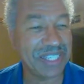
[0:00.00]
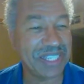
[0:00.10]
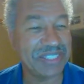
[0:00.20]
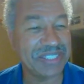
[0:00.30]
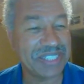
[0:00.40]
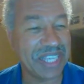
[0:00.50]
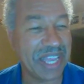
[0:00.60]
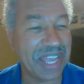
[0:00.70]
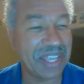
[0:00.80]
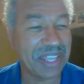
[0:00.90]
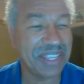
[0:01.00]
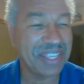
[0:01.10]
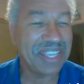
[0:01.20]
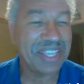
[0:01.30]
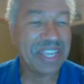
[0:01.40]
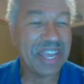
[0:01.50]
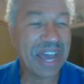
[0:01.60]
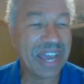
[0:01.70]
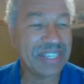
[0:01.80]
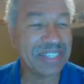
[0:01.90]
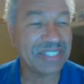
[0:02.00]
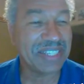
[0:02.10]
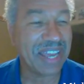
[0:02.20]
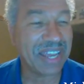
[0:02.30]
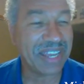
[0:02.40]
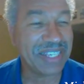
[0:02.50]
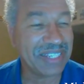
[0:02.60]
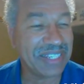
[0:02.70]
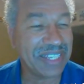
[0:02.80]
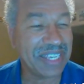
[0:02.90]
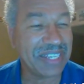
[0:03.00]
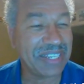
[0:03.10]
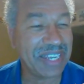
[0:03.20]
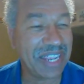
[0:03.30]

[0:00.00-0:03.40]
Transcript: least I can get